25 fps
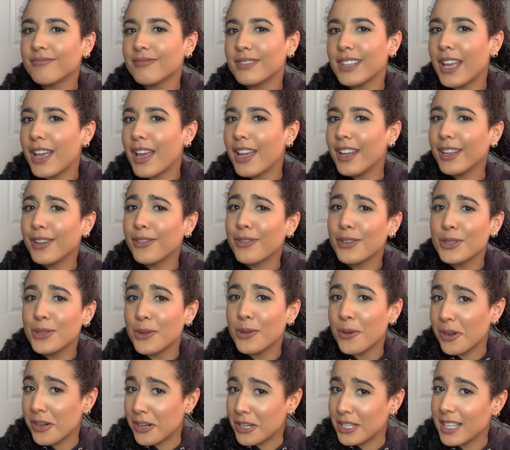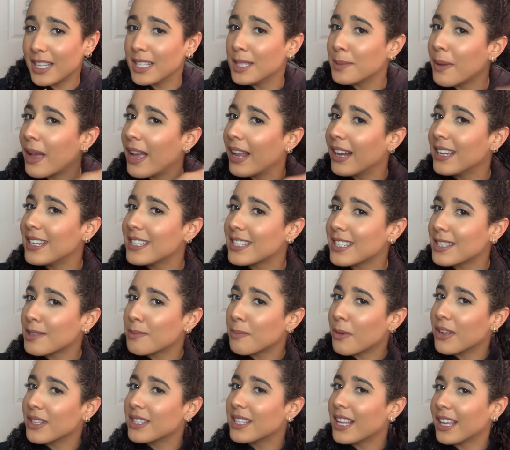If you don't understand Spanish, it
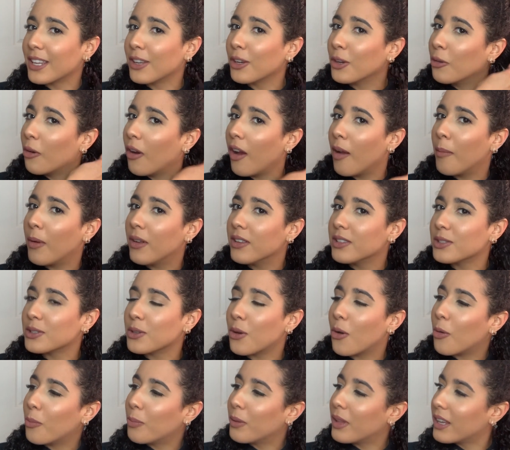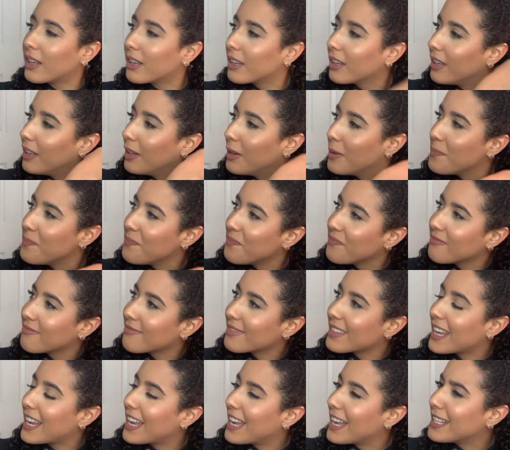smells like your grandma's soap. Like,
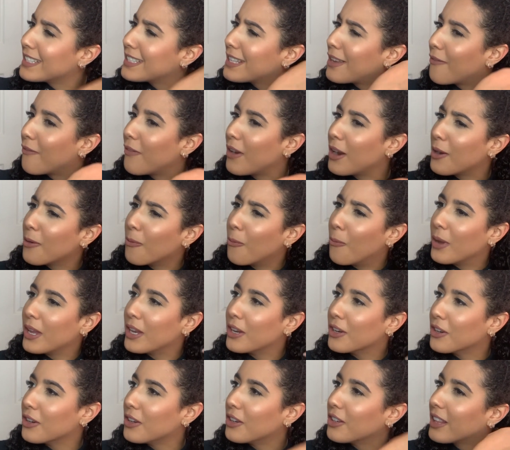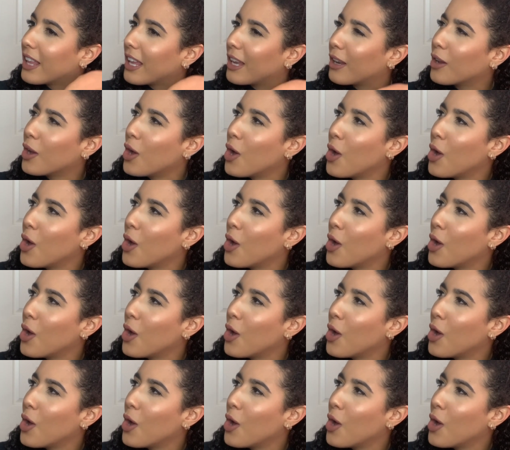it has that very weird like